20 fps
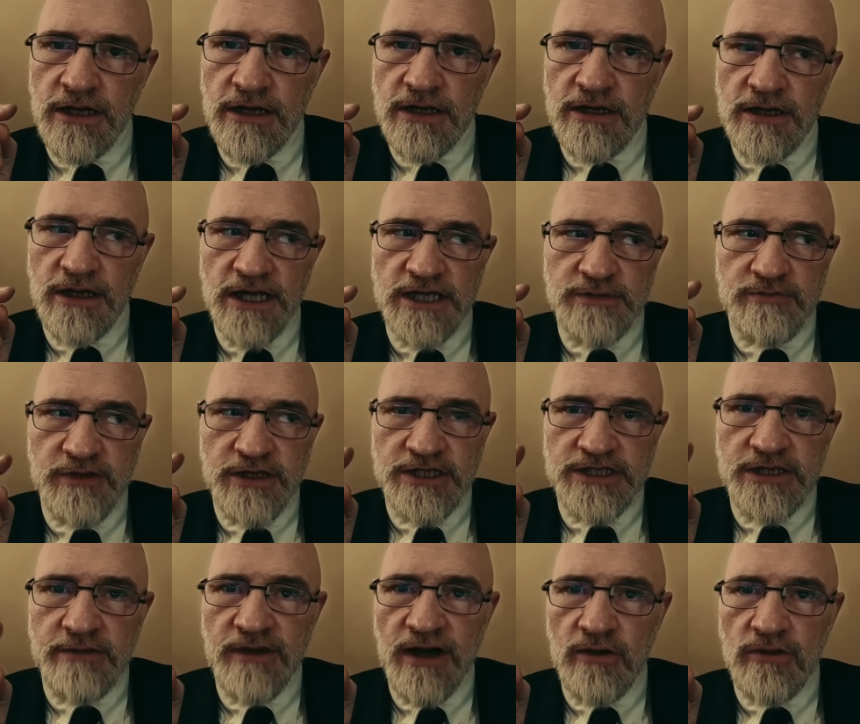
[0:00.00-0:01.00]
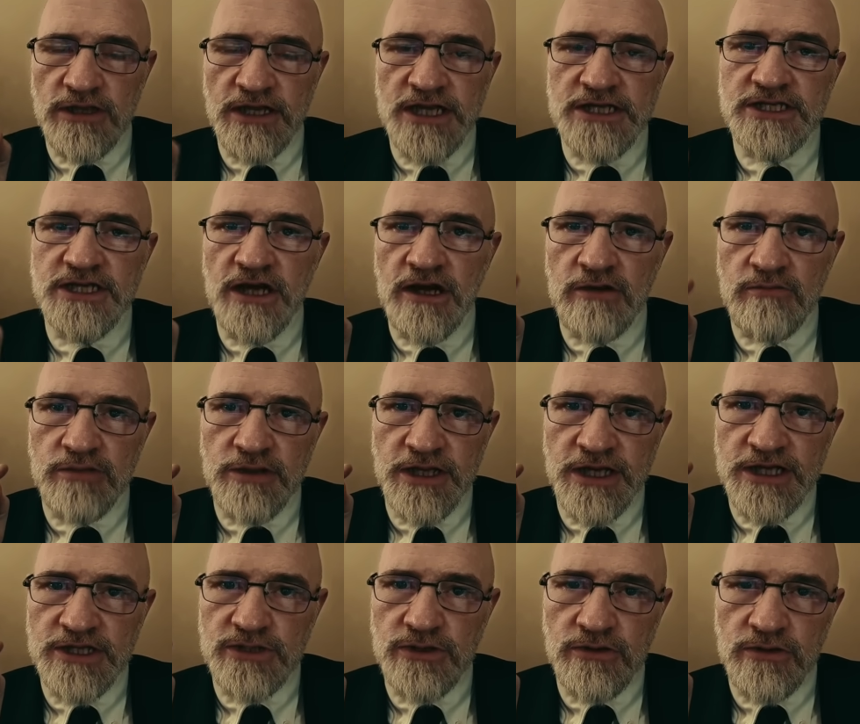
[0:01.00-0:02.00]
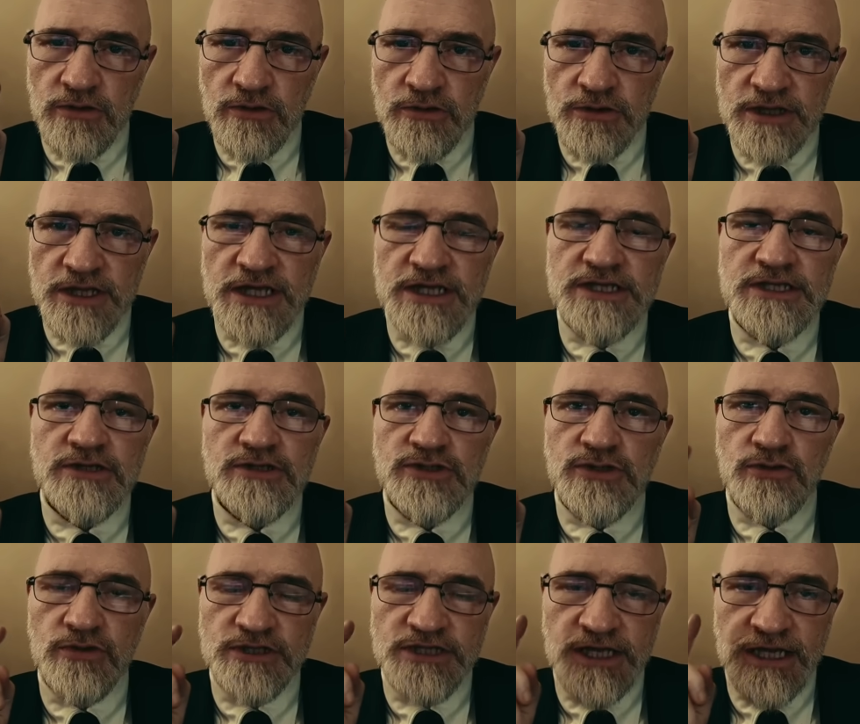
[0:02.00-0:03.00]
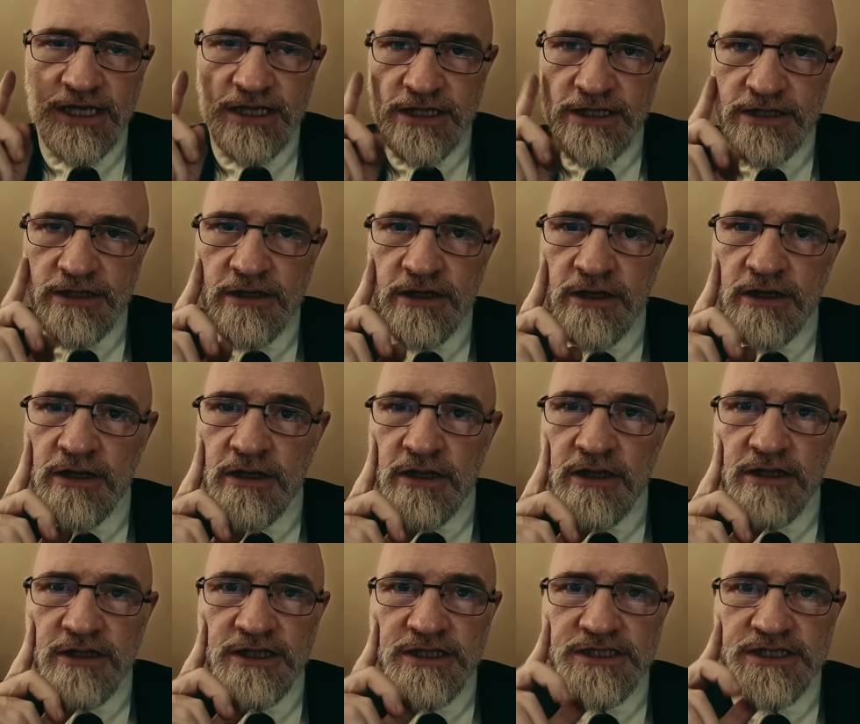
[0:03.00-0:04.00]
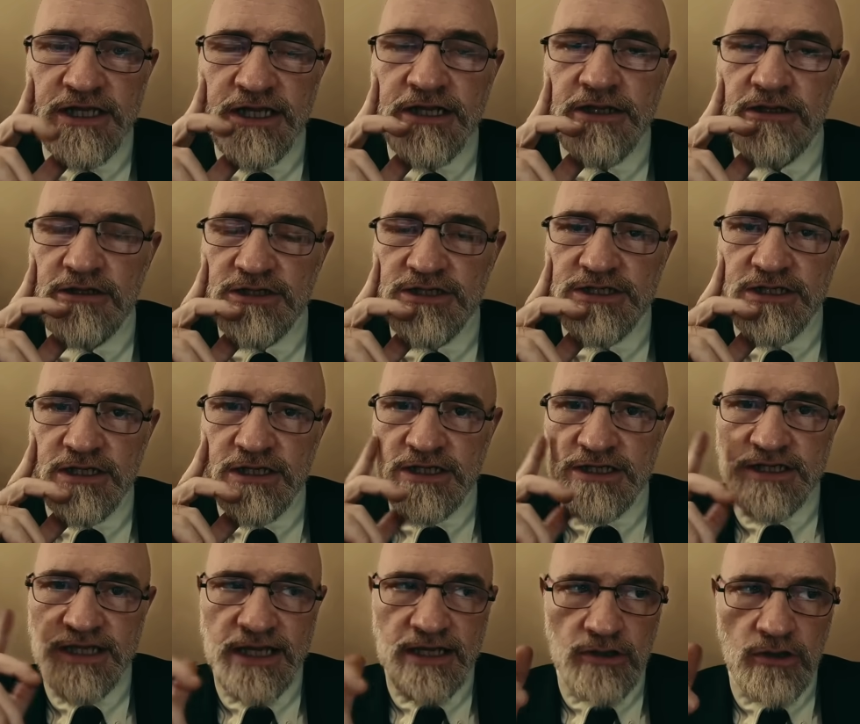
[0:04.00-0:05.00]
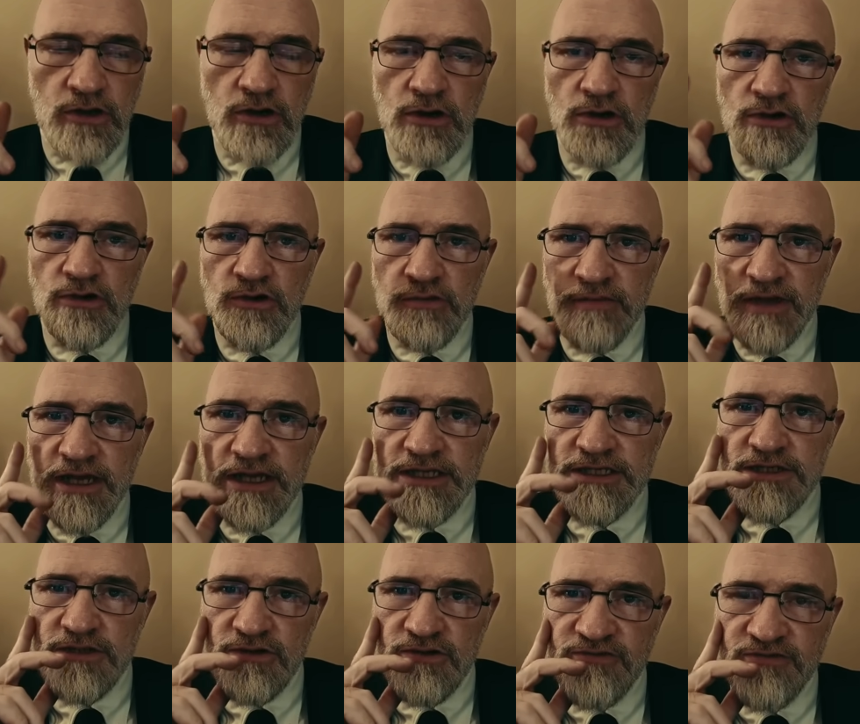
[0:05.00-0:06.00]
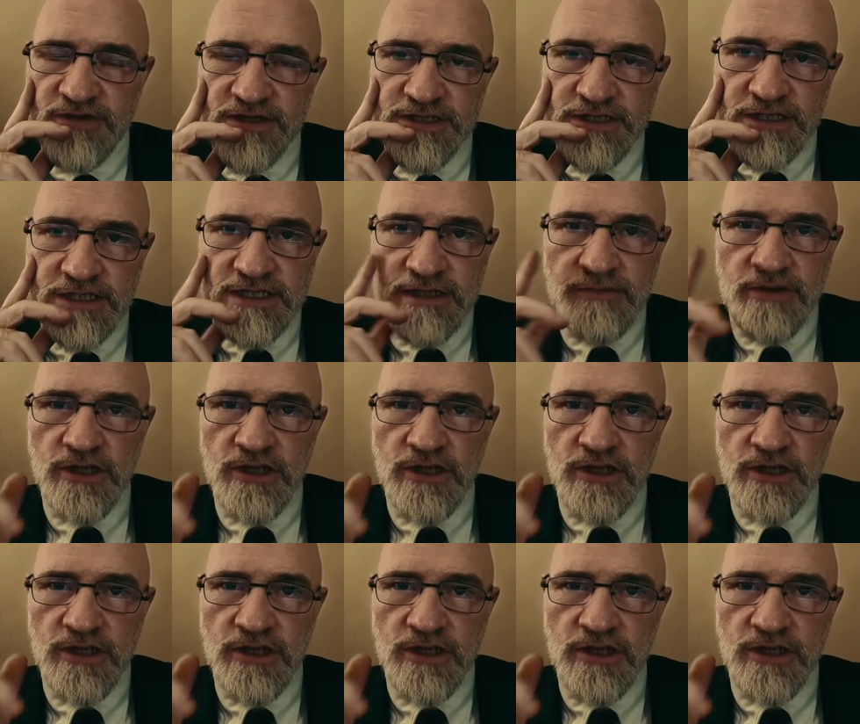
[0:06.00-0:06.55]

as being somehow less complex or easier to attain than secular studies like law or medicine or physics.